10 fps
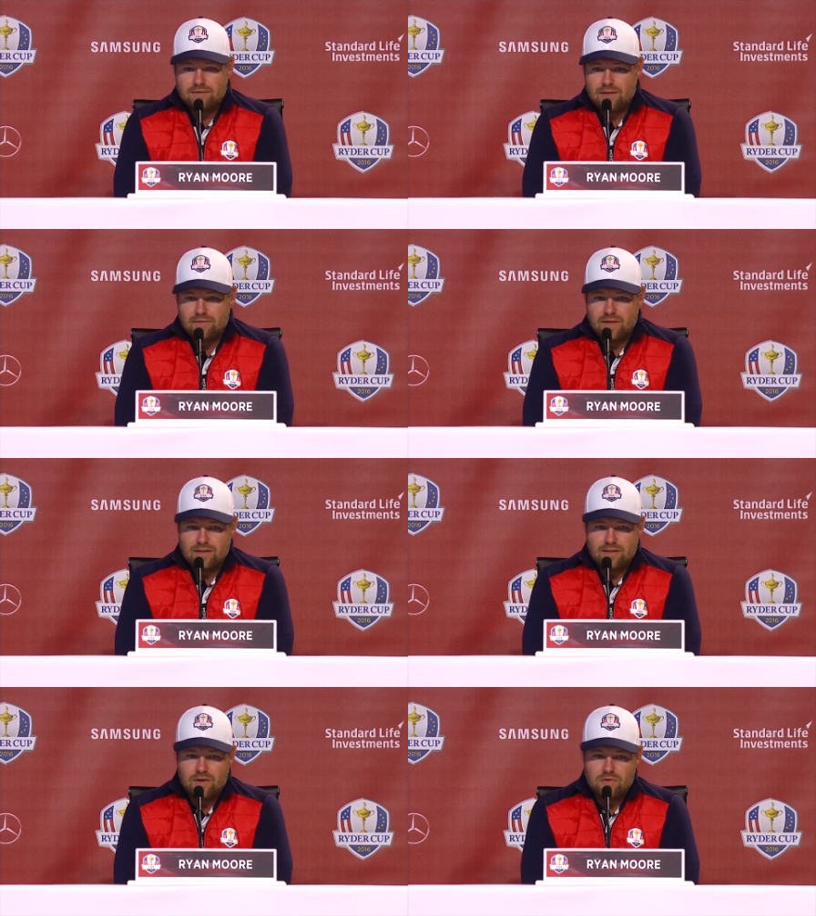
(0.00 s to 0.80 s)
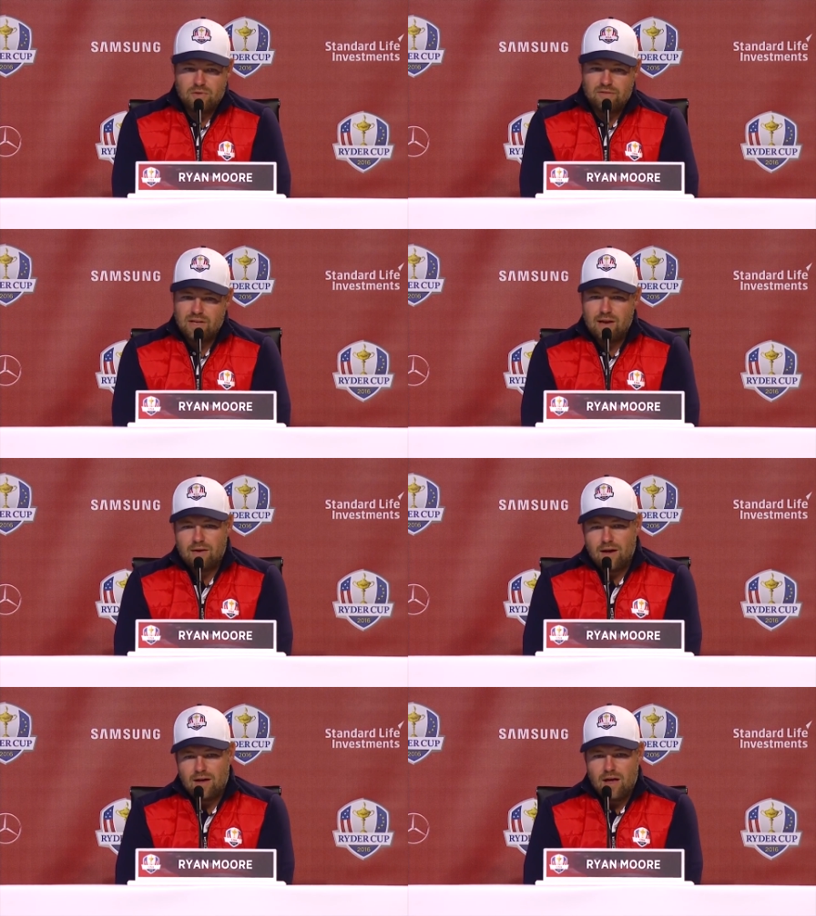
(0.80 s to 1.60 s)
I've had to go through it.
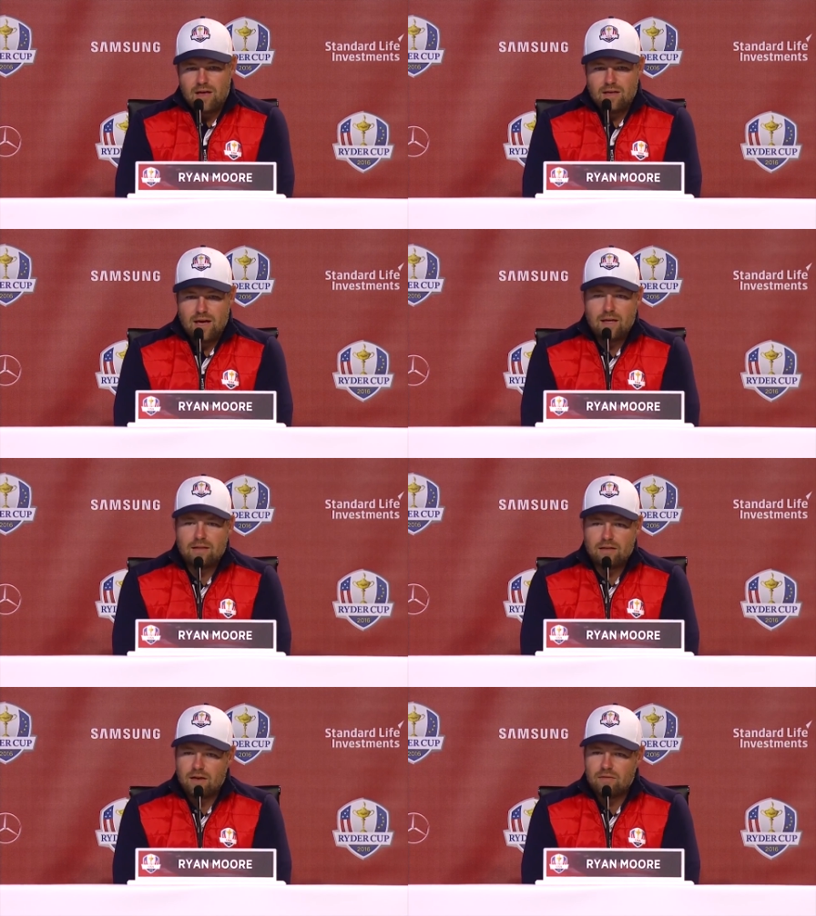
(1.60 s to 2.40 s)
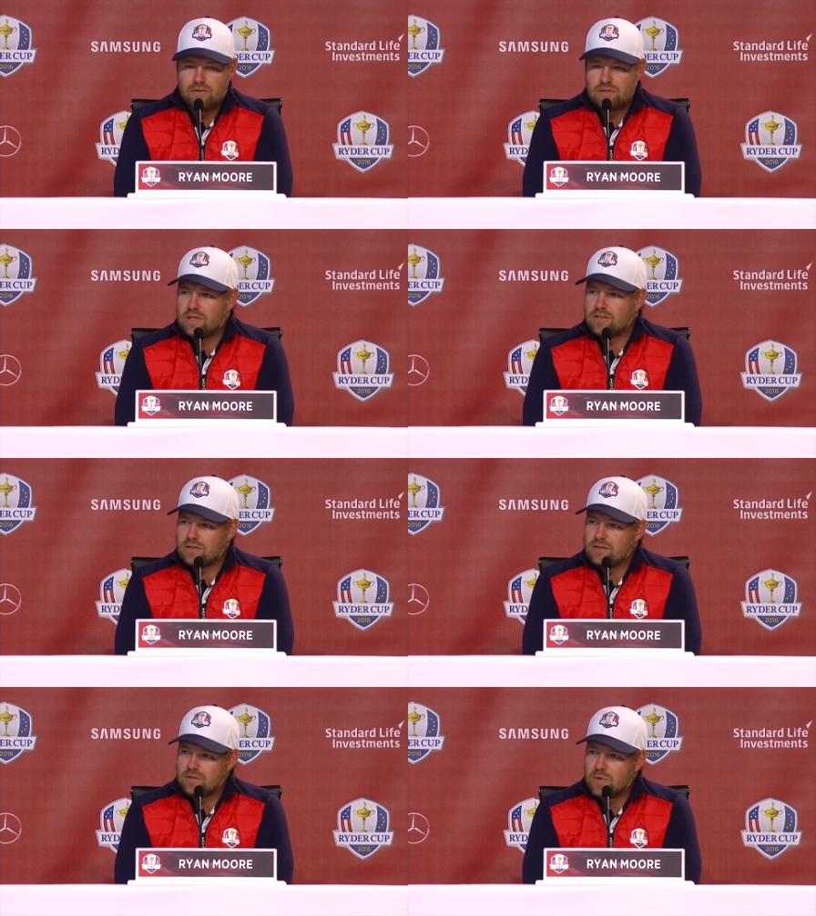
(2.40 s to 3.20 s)
I had the
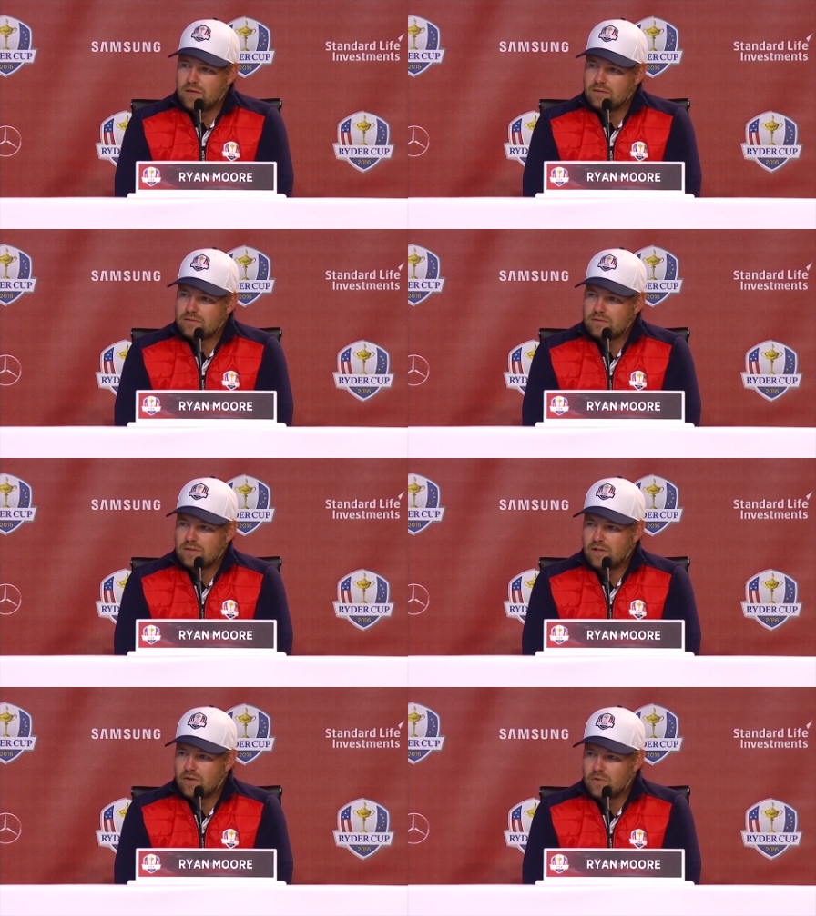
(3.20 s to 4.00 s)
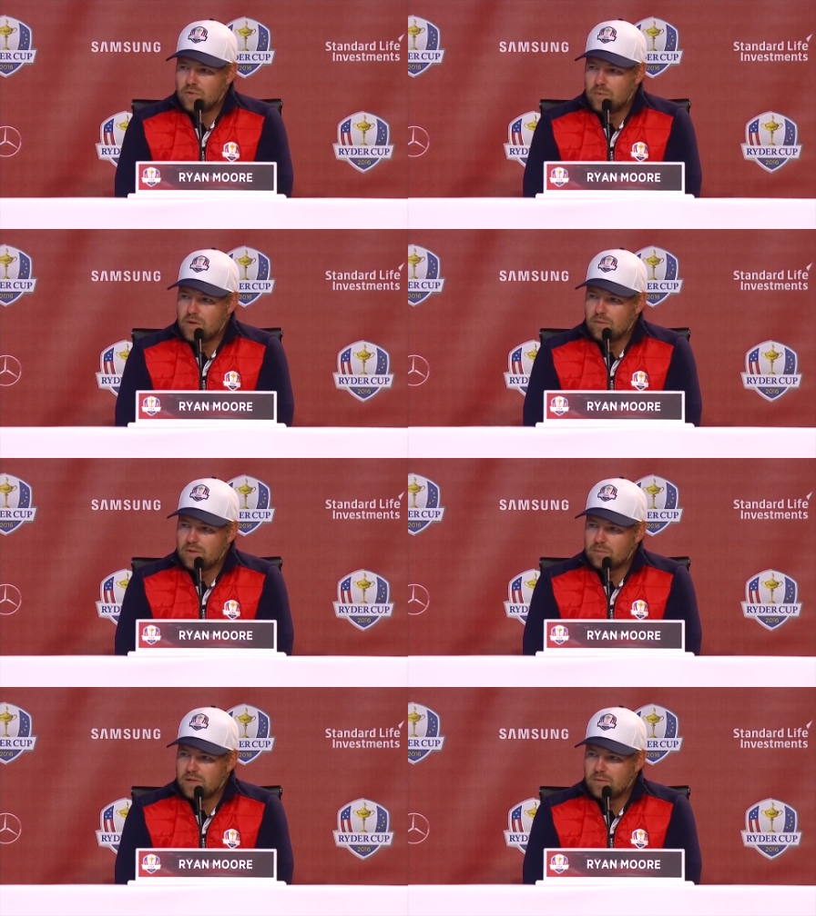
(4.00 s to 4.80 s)
conversations about who I might
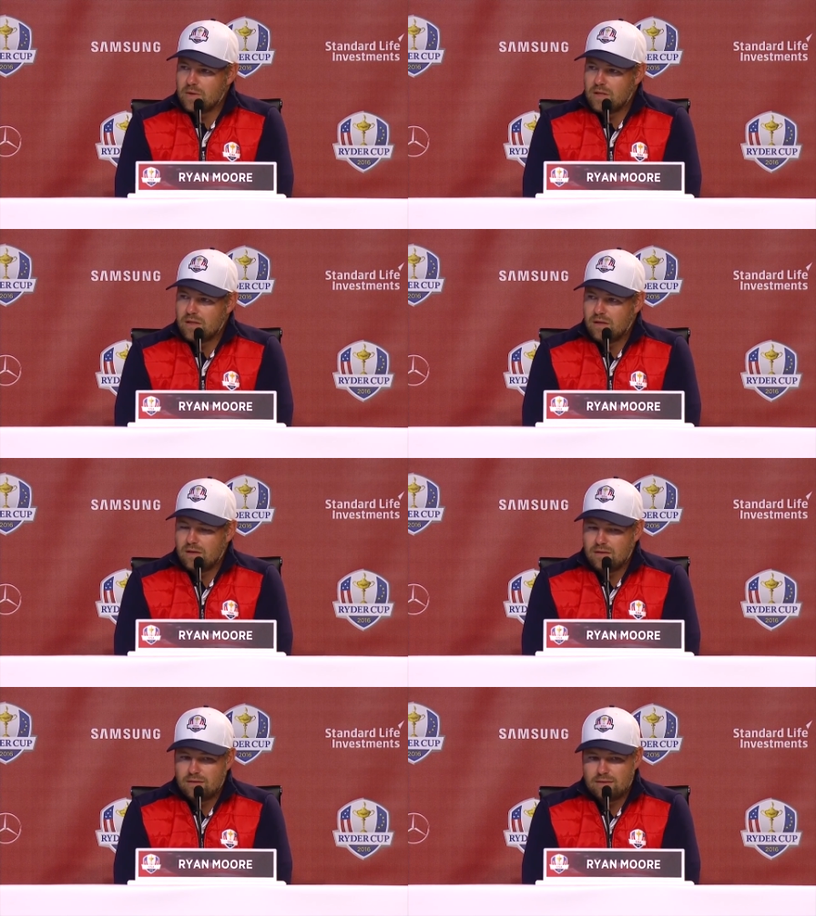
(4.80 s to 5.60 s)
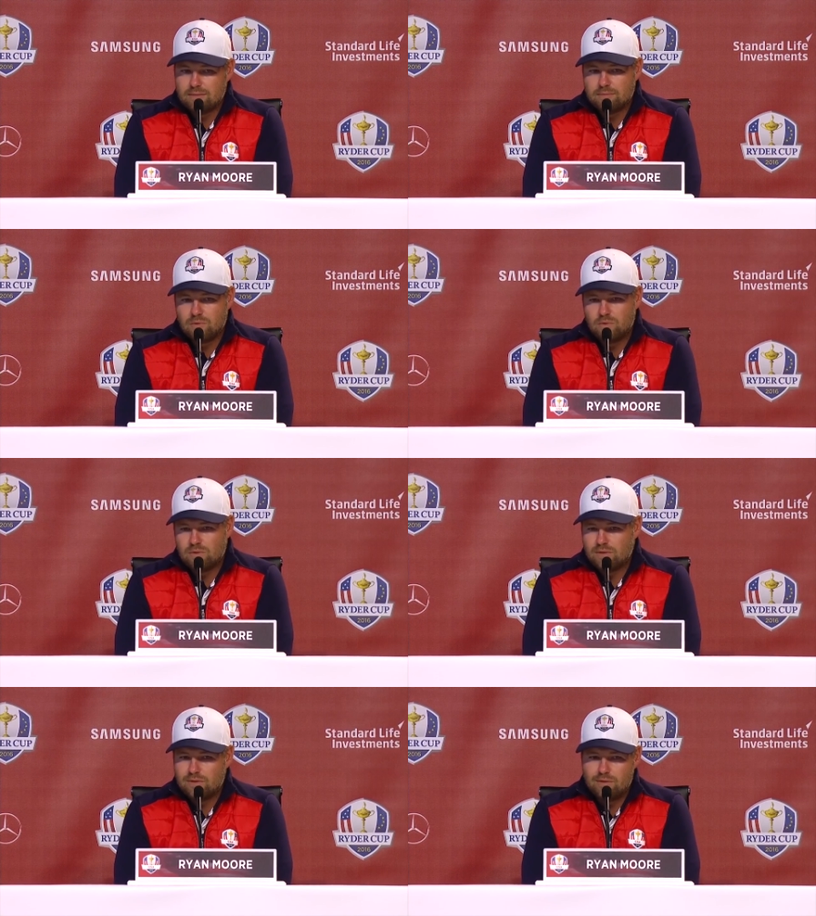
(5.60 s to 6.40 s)
want to play with,
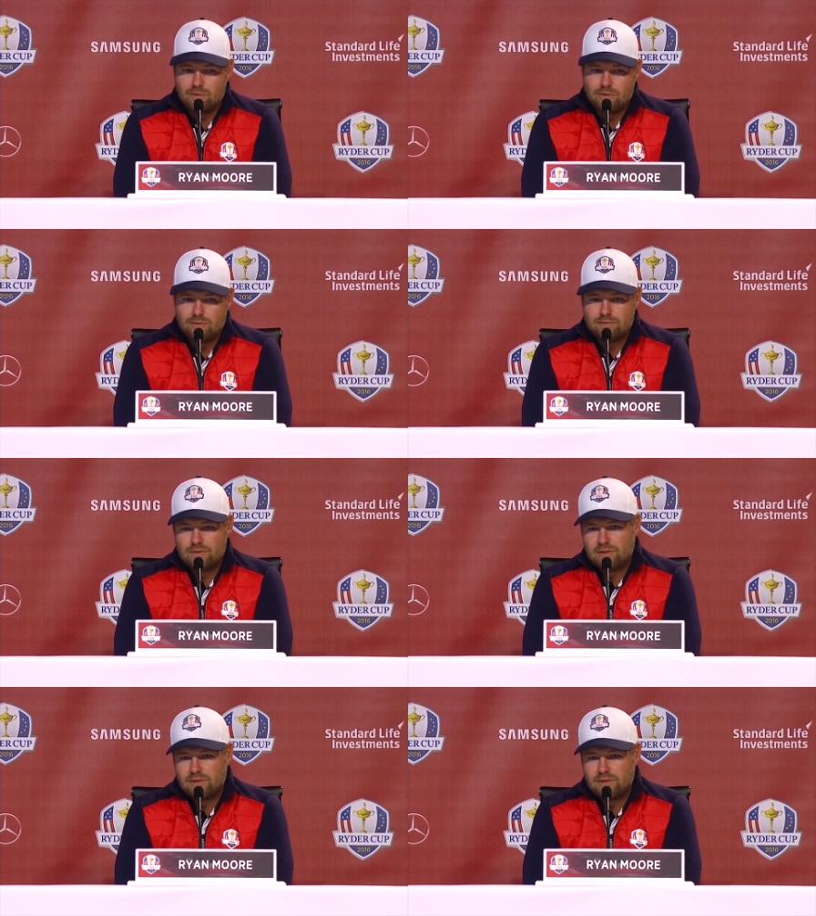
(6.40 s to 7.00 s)
or